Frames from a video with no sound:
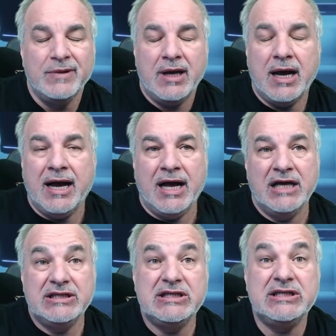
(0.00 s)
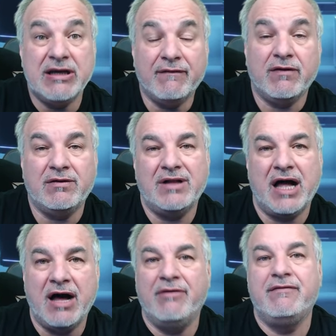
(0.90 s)
uh, several
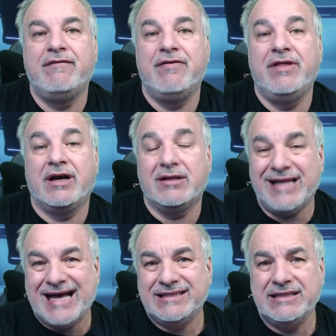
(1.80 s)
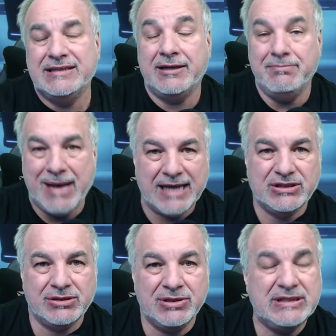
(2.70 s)
of the classes and
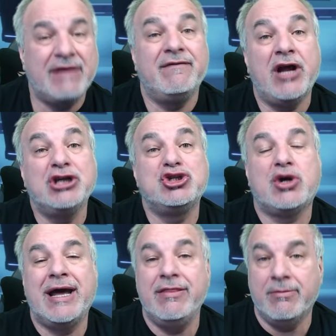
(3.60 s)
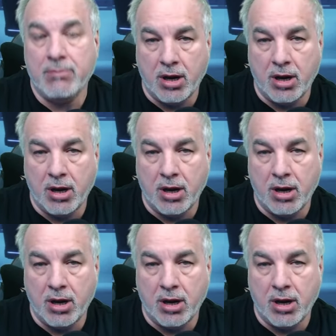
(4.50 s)
masteries. I've not tried them